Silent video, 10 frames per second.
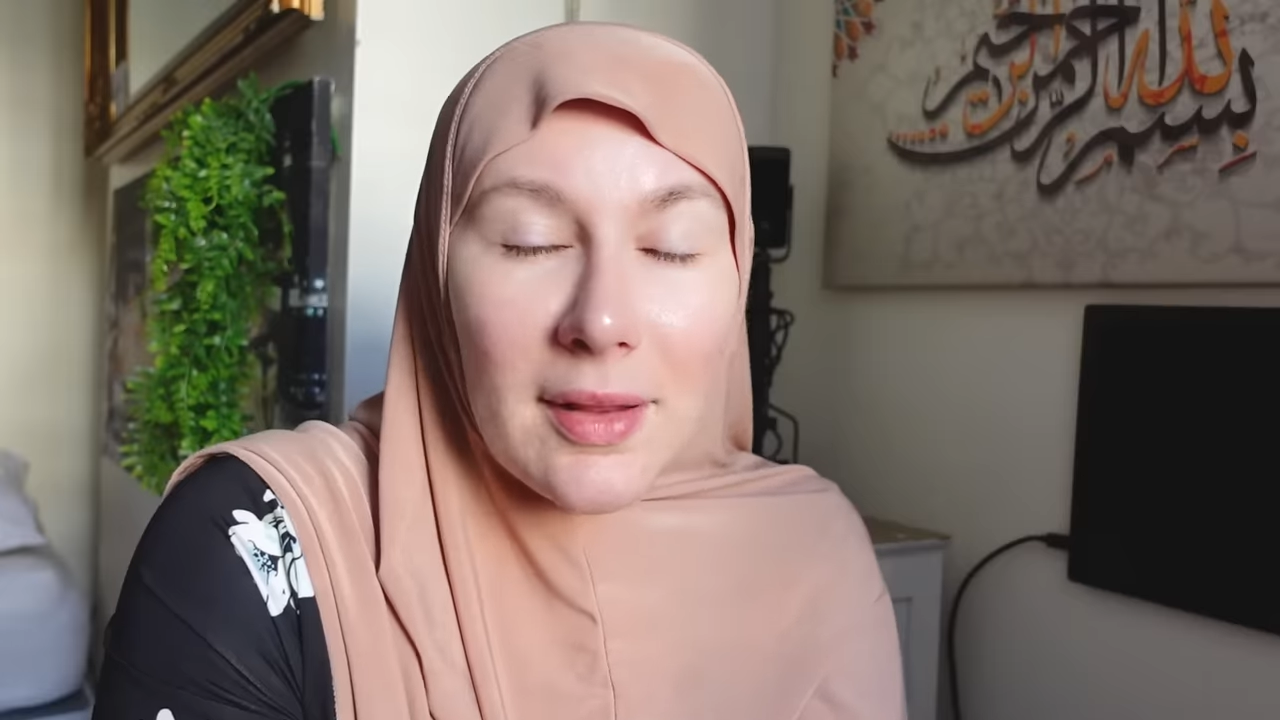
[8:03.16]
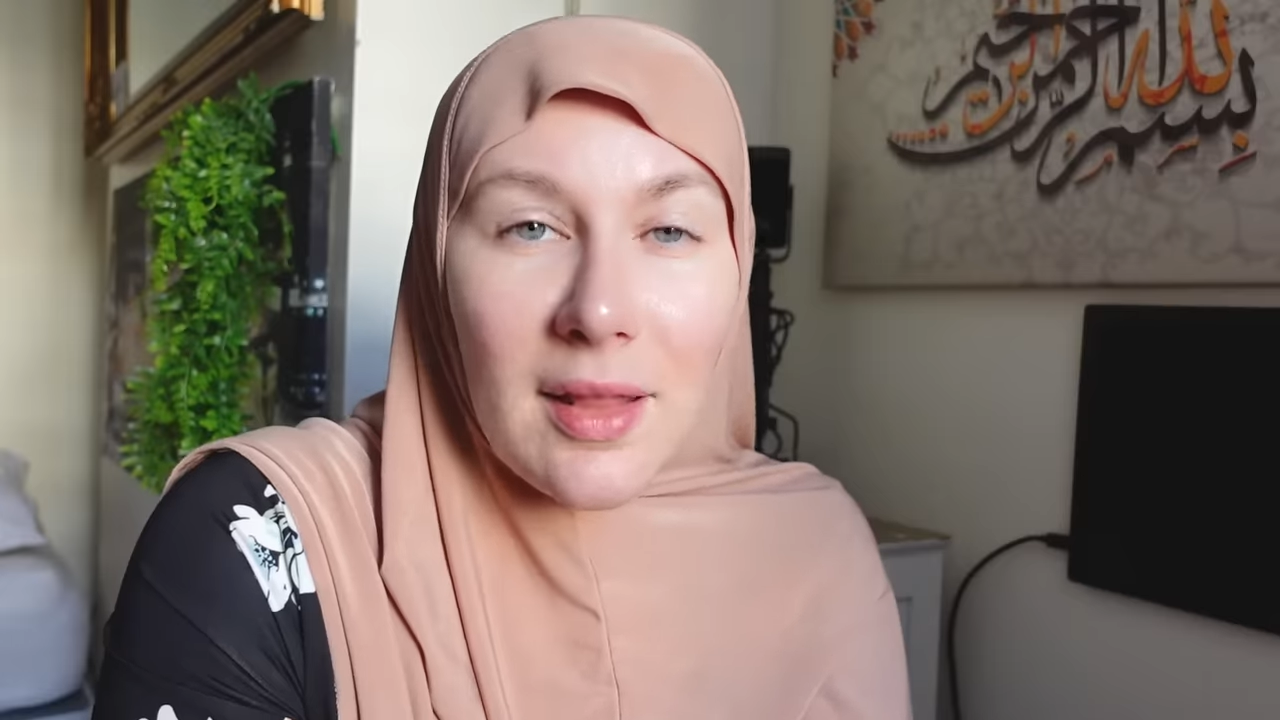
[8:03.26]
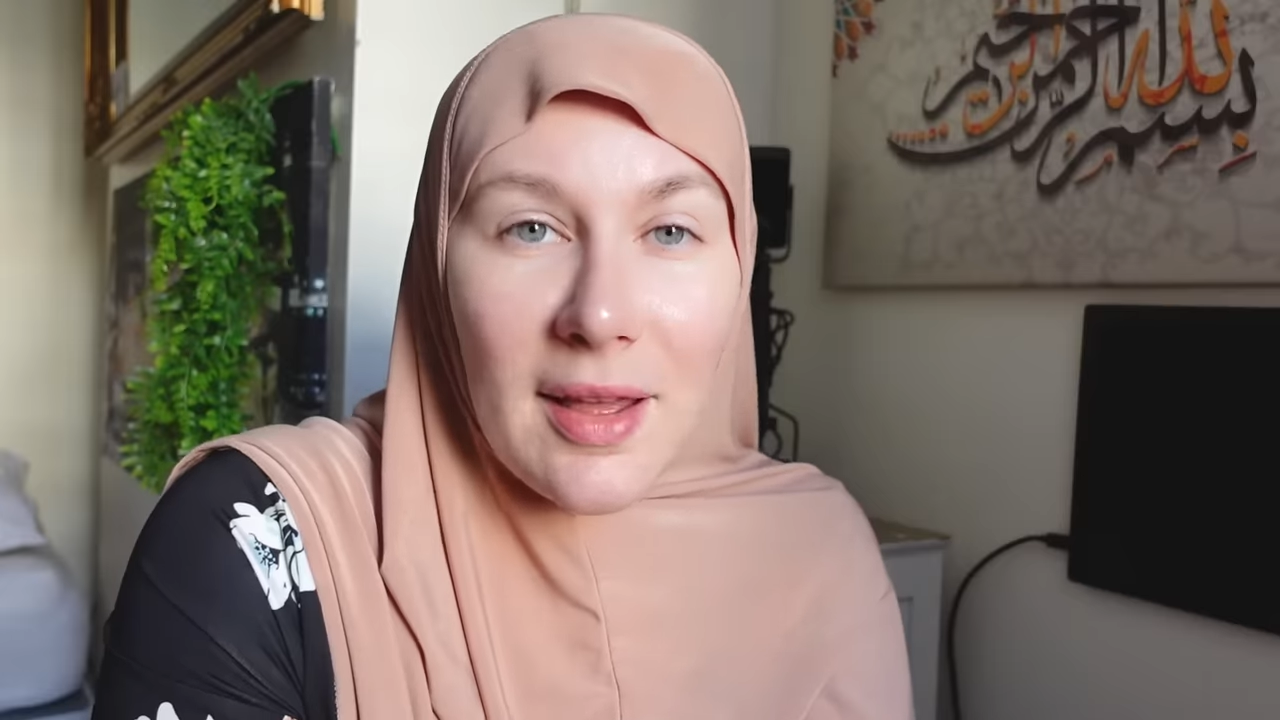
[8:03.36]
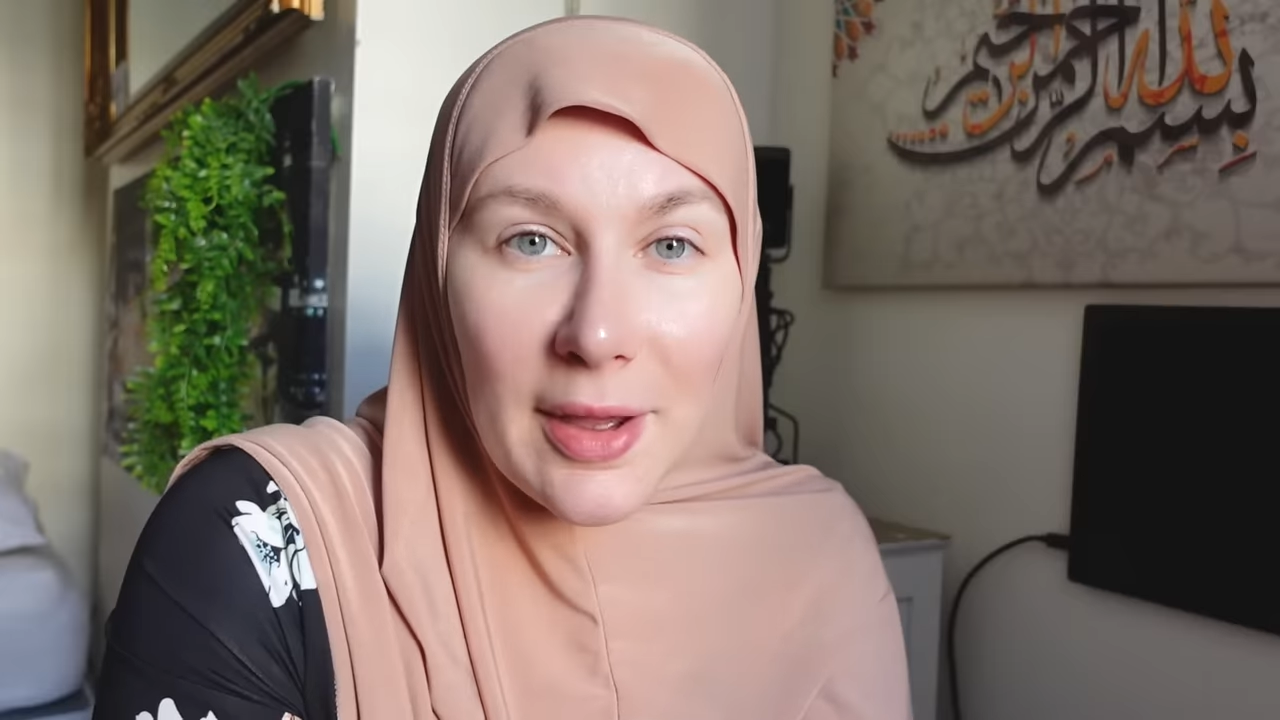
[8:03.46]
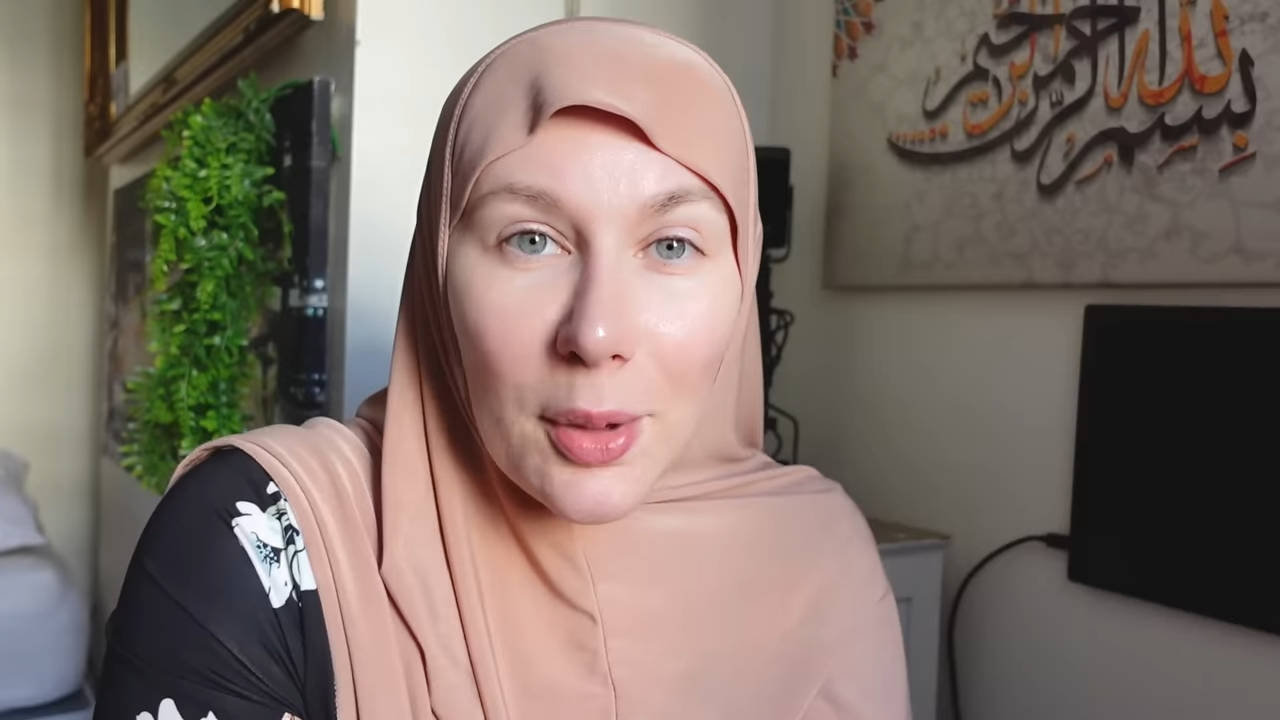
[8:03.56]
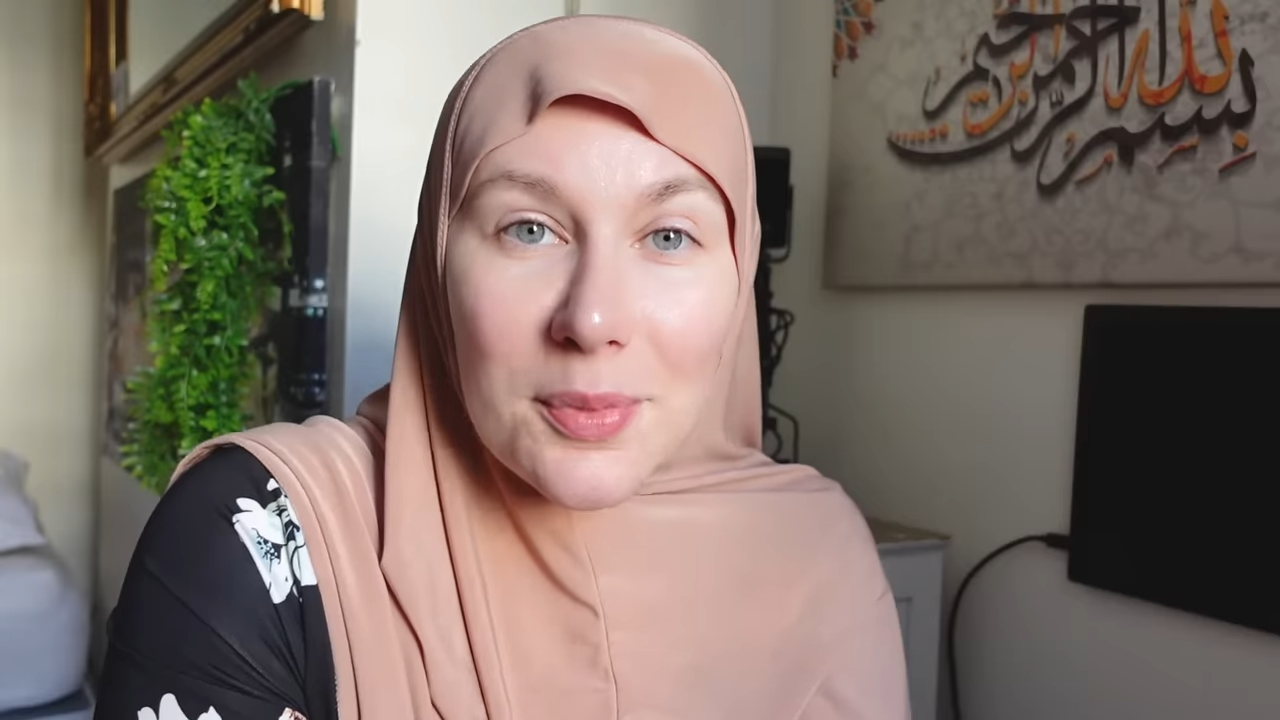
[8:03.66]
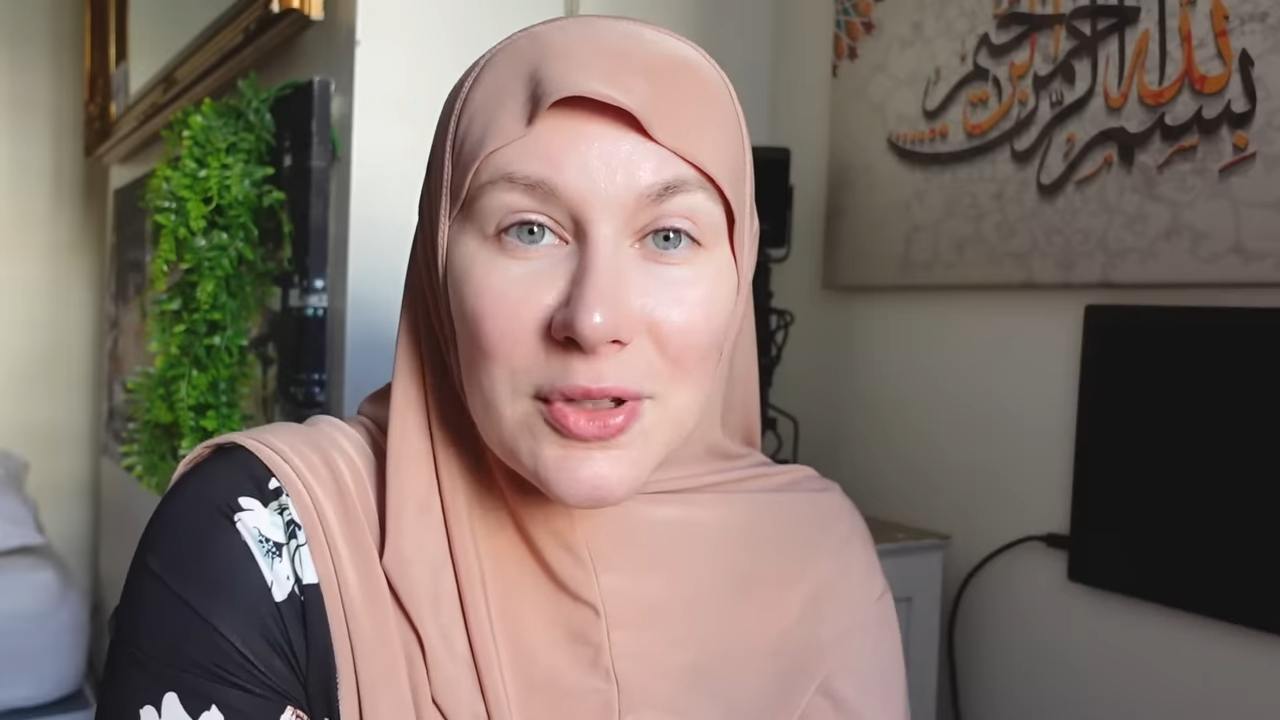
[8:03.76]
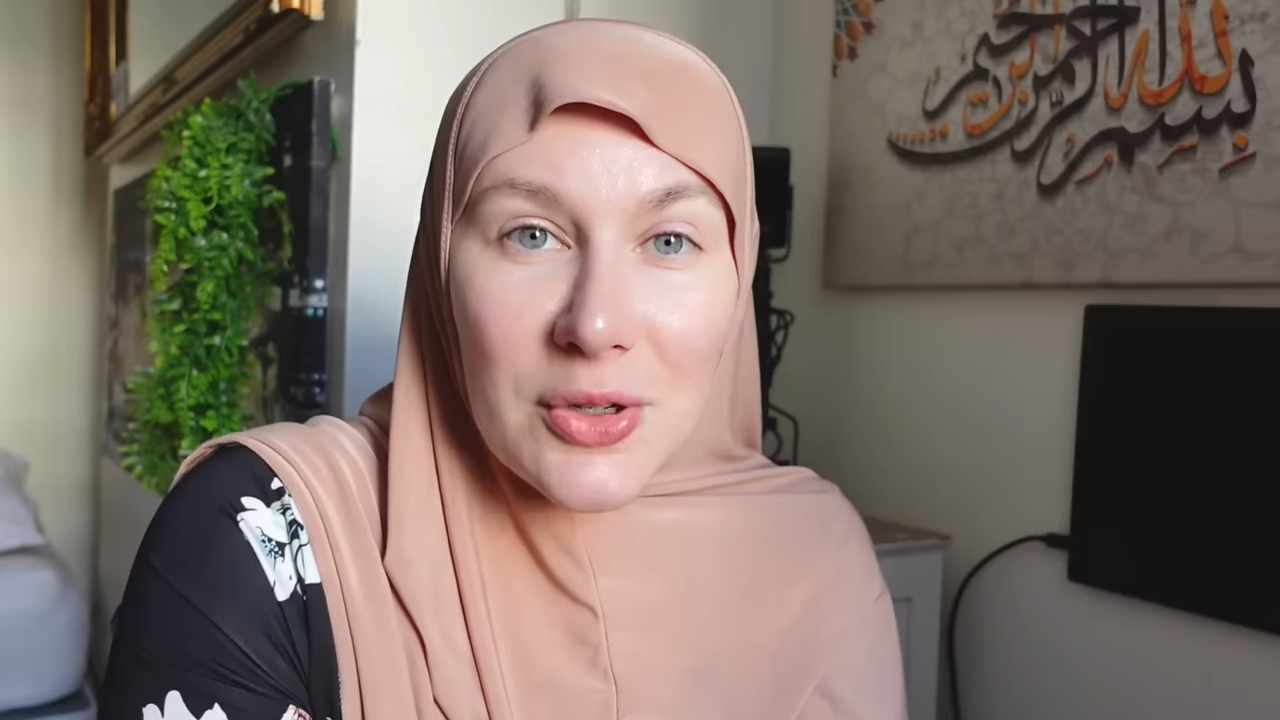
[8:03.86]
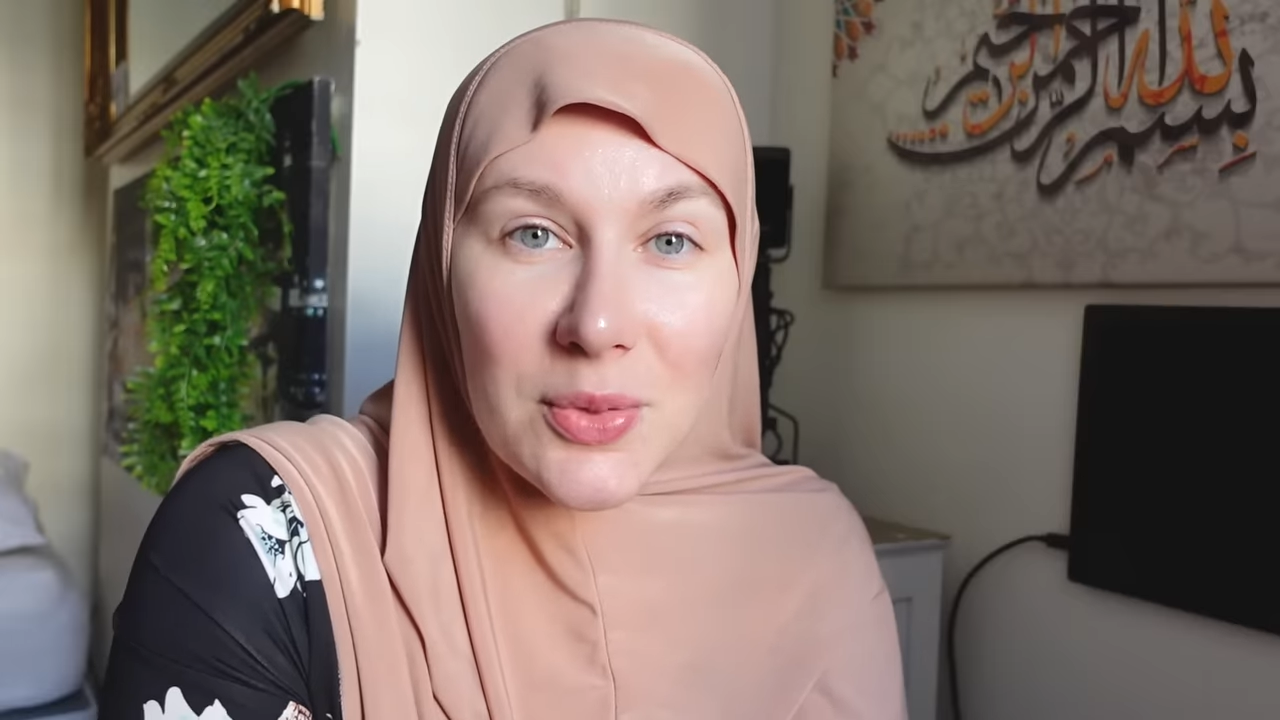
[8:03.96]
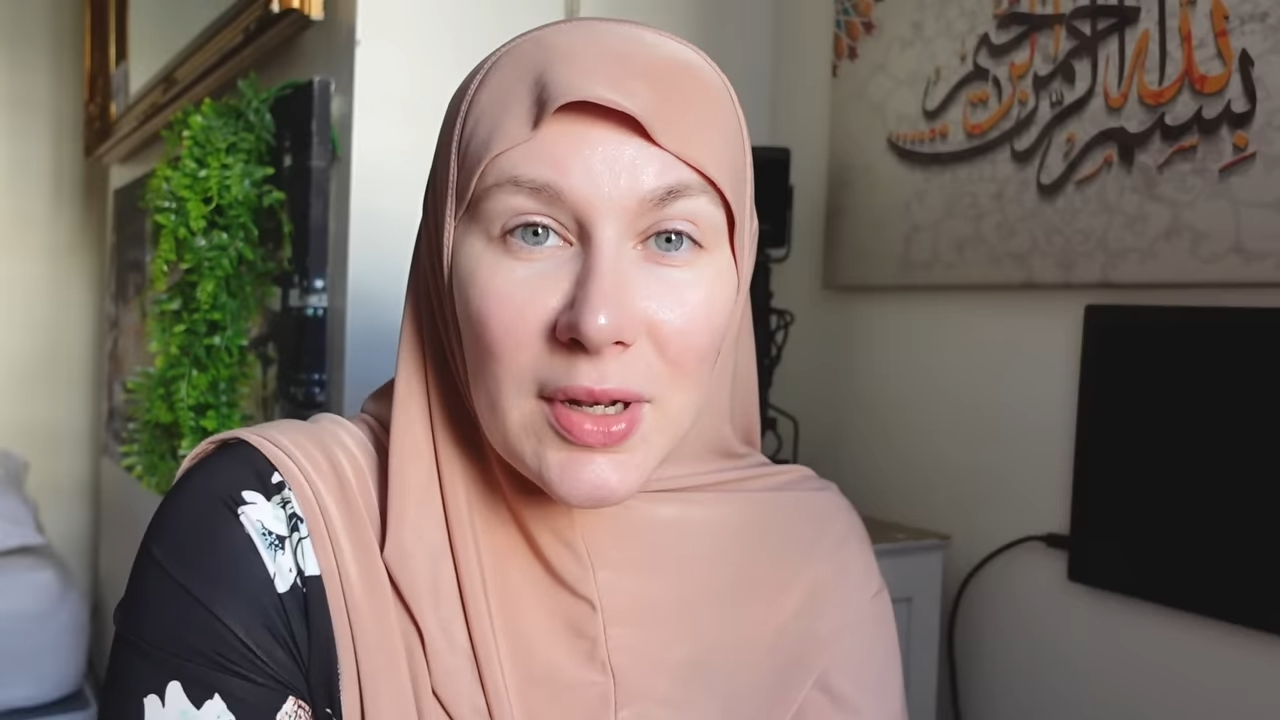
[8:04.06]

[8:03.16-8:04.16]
Allah helps you,